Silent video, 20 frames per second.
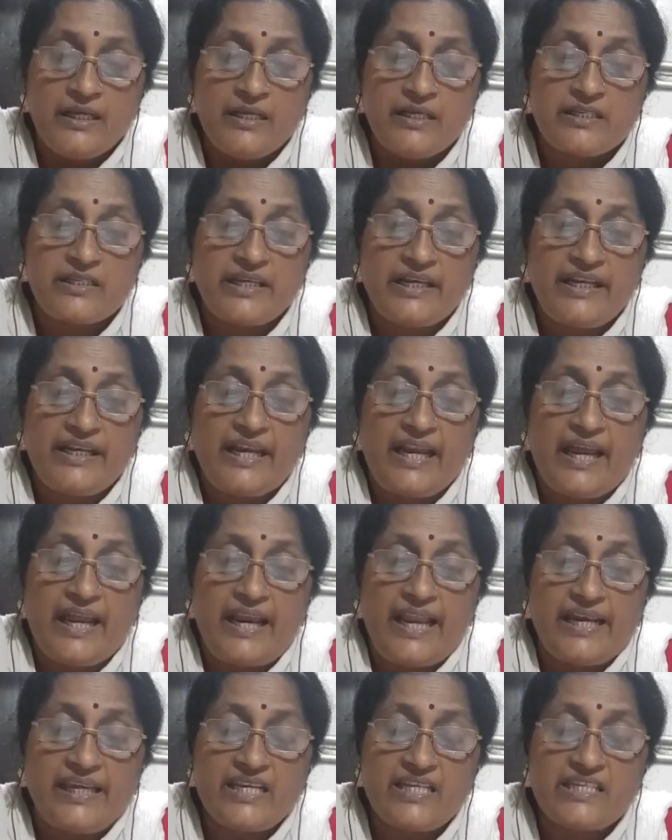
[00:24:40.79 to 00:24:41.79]
See,
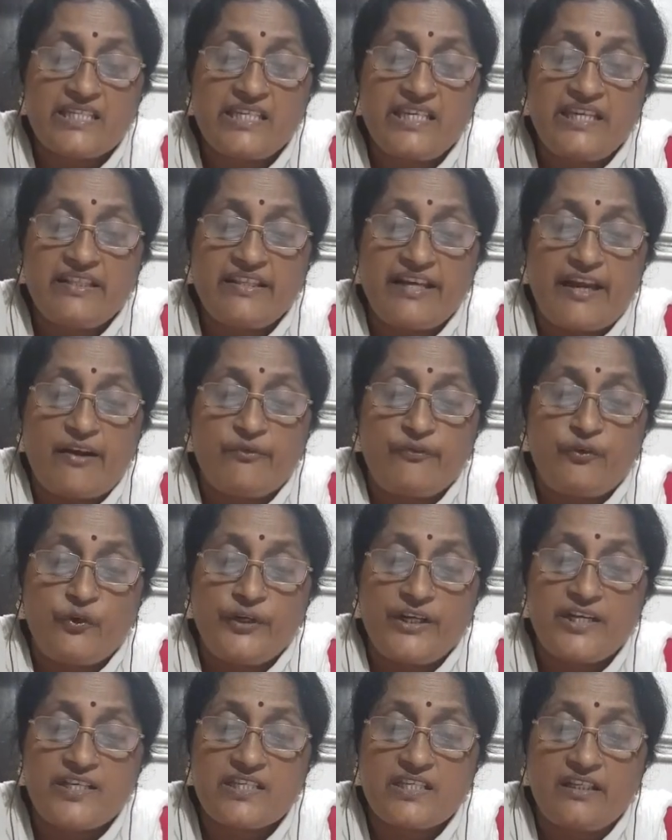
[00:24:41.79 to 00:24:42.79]
let us see the
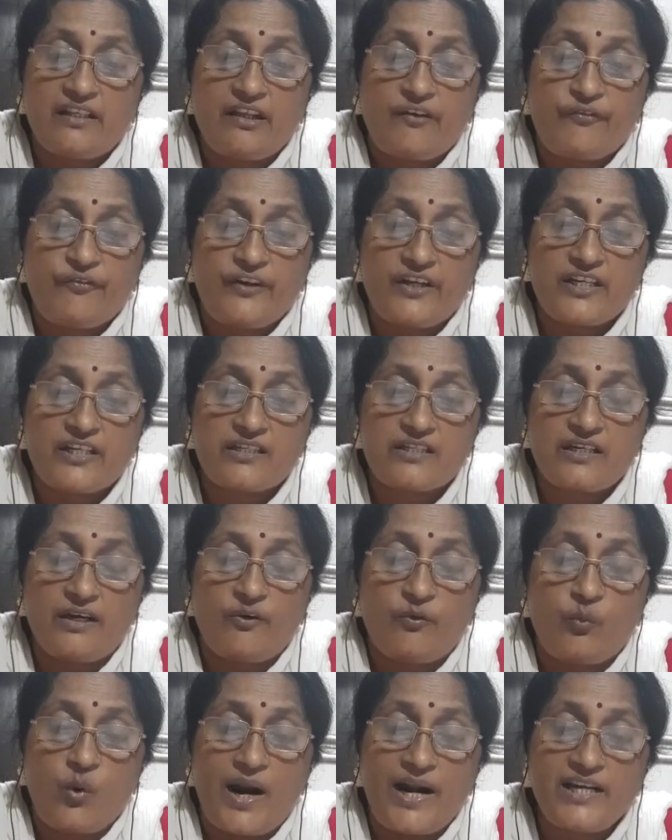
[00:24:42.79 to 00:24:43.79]
FOS in the first.
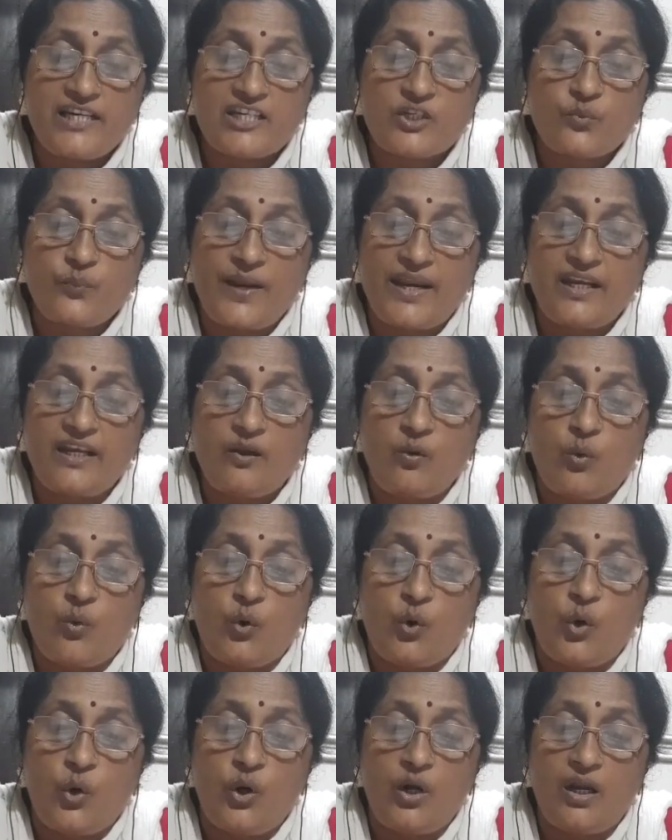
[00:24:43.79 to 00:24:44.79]
Once when
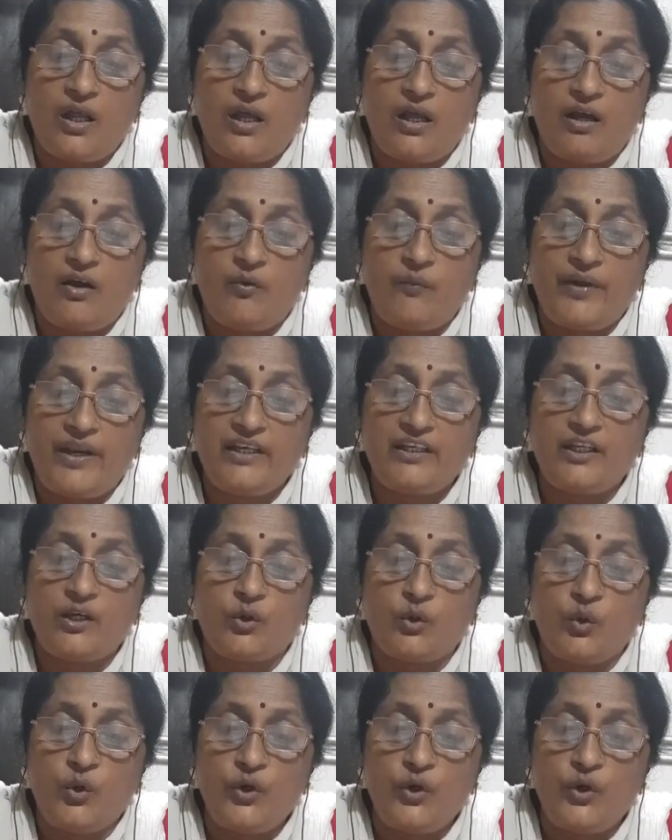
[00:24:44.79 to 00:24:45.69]
the